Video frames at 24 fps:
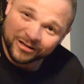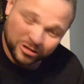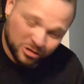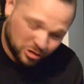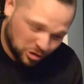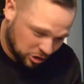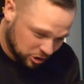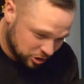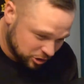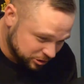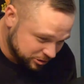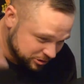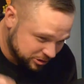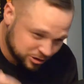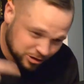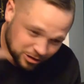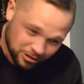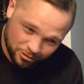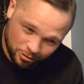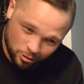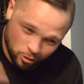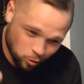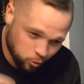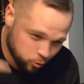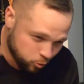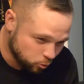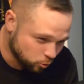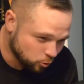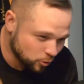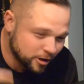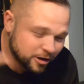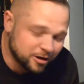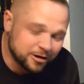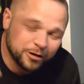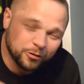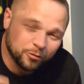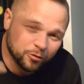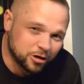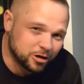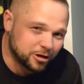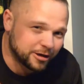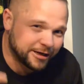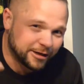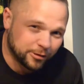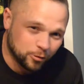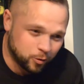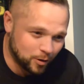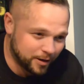Turns are really,
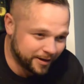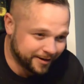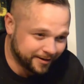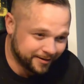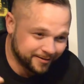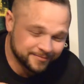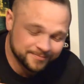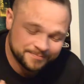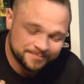really quick.